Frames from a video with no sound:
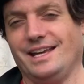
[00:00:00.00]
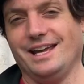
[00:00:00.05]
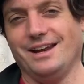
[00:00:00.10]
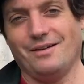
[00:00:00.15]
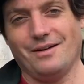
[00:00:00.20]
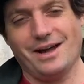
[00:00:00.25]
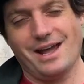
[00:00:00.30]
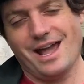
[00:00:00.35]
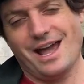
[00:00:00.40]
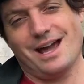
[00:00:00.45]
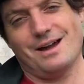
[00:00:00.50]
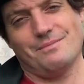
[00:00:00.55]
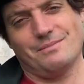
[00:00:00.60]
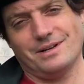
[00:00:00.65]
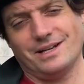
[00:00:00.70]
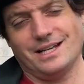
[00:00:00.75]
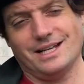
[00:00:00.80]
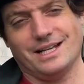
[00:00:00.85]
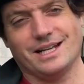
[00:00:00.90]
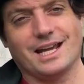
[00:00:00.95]
here I
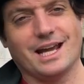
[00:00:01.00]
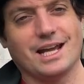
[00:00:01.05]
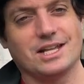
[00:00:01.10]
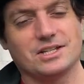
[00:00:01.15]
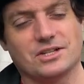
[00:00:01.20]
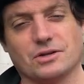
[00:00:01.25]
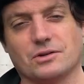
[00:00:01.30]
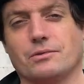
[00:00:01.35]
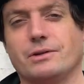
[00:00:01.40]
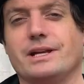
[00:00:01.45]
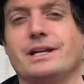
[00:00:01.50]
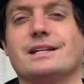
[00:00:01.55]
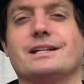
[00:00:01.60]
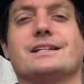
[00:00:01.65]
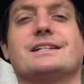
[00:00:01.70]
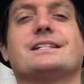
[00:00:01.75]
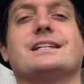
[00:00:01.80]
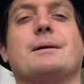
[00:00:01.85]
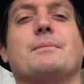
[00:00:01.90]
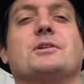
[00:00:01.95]
am in Kensal Green
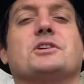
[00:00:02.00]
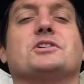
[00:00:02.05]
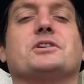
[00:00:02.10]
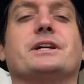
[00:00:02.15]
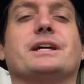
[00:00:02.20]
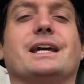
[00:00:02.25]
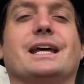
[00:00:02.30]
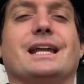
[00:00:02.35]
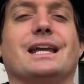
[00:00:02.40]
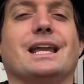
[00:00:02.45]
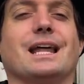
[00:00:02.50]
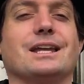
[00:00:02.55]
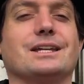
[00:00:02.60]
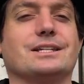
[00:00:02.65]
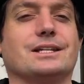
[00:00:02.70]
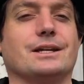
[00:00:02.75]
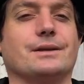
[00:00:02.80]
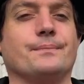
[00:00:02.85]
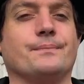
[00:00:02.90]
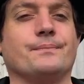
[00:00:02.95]
Cemetery in
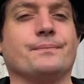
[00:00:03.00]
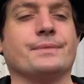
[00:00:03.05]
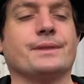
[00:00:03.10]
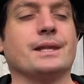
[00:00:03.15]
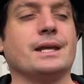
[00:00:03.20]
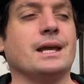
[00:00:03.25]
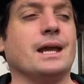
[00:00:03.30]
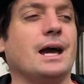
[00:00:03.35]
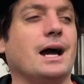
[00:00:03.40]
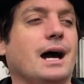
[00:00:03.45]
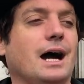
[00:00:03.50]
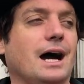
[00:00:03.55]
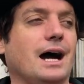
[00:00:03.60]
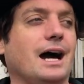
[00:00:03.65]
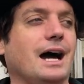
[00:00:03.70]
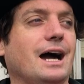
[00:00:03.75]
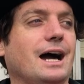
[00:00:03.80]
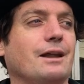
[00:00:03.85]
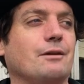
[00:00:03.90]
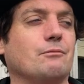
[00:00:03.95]
London.
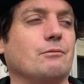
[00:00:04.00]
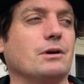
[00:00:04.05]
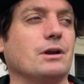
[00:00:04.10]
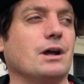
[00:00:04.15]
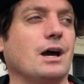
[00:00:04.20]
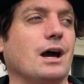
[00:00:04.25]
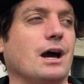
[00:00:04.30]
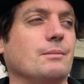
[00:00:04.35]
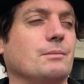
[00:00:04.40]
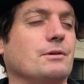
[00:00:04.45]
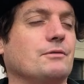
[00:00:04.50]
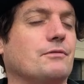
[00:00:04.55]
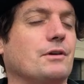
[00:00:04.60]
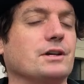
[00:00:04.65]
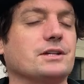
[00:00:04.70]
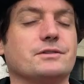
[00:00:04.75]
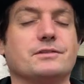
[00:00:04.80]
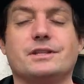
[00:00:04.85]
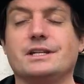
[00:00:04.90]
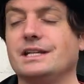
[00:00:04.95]
I'm in
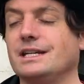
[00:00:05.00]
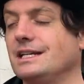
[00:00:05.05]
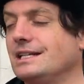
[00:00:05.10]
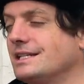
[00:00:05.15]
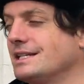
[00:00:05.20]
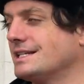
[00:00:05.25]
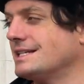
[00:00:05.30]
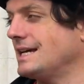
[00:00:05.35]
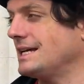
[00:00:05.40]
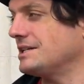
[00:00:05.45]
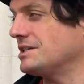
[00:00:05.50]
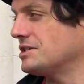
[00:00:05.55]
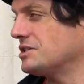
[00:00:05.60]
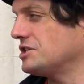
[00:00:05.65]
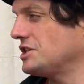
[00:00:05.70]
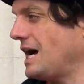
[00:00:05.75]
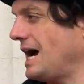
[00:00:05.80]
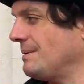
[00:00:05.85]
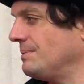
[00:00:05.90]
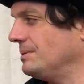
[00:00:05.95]
front of the Dissenters
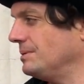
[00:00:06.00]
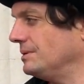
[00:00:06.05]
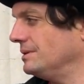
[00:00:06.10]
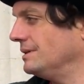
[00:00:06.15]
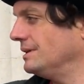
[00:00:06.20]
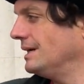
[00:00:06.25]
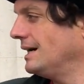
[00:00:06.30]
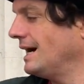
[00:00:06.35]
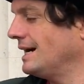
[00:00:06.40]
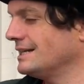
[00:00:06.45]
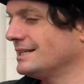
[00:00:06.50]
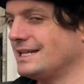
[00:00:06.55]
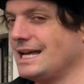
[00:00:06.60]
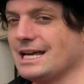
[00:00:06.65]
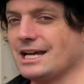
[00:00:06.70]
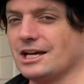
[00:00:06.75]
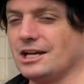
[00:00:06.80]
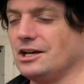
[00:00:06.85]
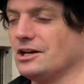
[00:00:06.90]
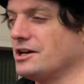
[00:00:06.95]
Chapel.
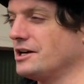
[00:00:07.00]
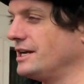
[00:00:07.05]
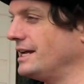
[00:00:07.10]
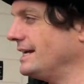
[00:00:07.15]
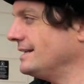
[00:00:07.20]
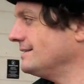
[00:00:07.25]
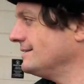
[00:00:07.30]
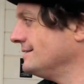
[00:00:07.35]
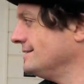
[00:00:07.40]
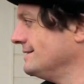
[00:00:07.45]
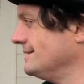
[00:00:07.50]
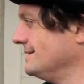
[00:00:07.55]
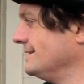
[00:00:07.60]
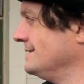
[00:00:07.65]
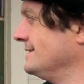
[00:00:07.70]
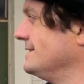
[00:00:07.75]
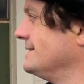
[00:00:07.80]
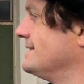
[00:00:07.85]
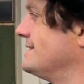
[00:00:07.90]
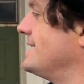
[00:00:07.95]
Take a look at it.
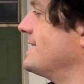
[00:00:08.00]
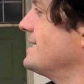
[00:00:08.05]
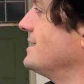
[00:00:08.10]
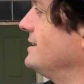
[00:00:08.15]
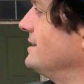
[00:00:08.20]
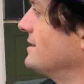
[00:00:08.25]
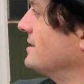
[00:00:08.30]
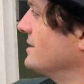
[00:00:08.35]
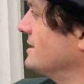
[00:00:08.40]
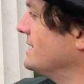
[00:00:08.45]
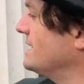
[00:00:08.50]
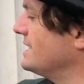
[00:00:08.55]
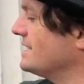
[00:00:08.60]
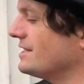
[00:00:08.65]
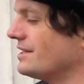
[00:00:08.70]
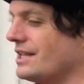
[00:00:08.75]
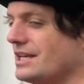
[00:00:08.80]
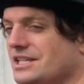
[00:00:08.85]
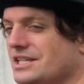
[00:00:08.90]
Take a look at these. Are